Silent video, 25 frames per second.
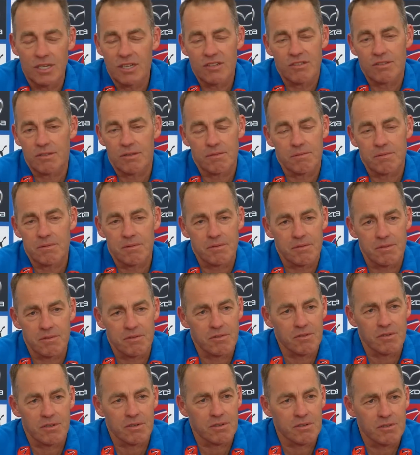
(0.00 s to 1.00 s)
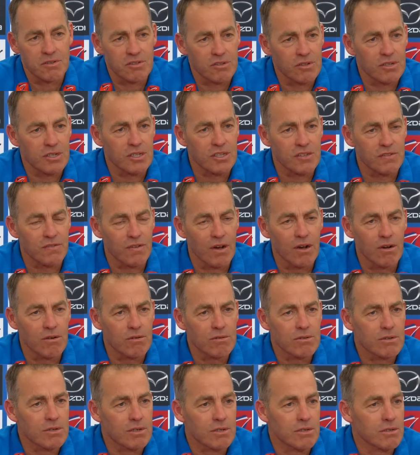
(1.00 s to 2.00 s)
Now, it's not his
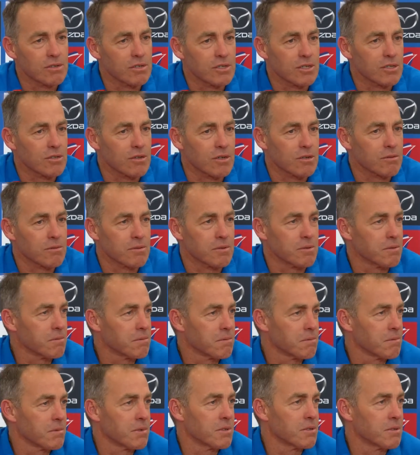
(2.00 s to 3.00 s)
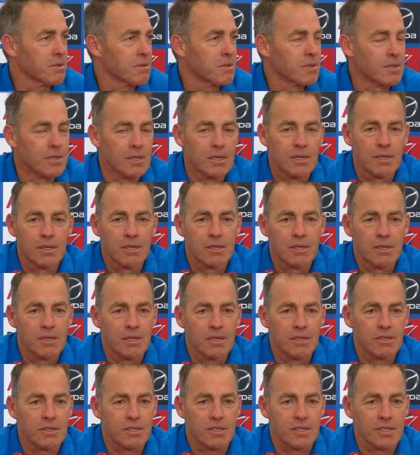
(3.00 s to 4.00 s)
fault. It's just like he
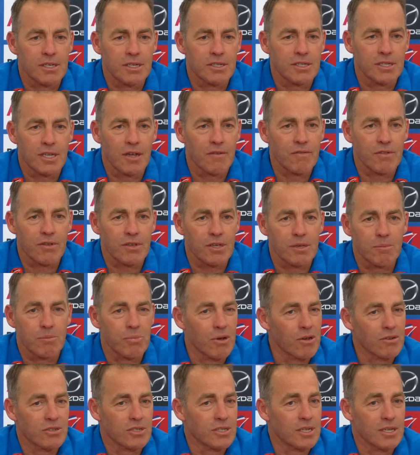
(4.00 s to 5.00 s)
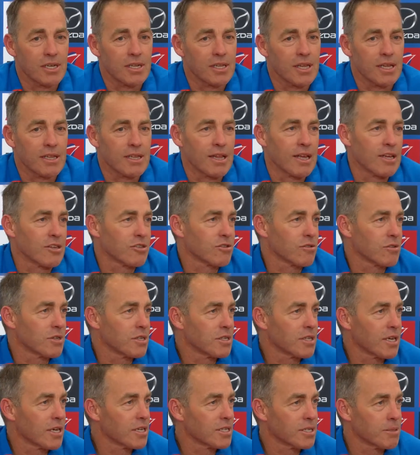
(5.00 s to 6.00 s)
just needs to have the composure. You know, that last shot, he
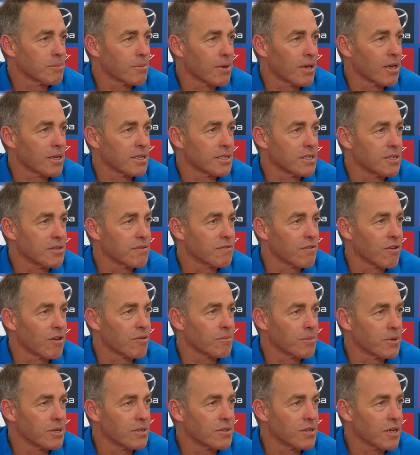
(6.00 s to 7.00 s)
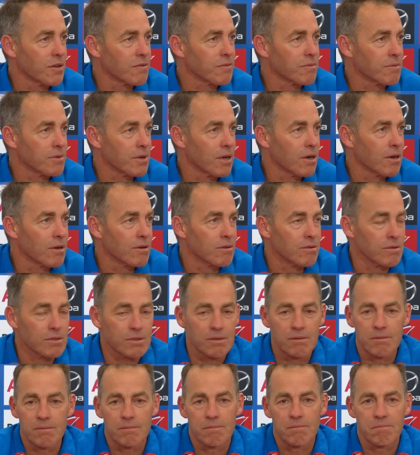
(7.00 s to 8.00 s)
takes a mark, he's 5 metres out from goal,
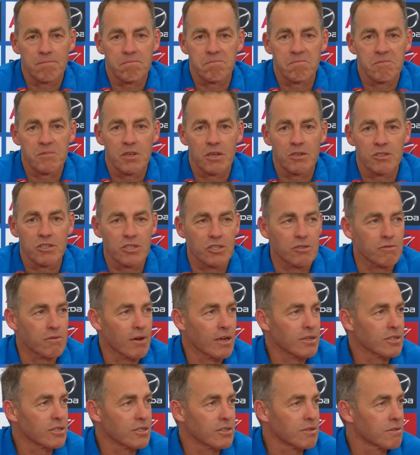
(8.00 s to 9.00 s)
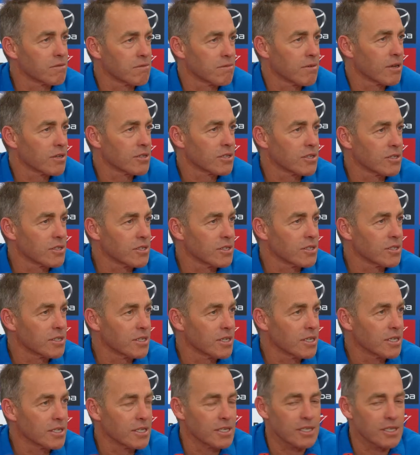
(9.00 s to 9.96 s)
and, you know, just rushes his kick.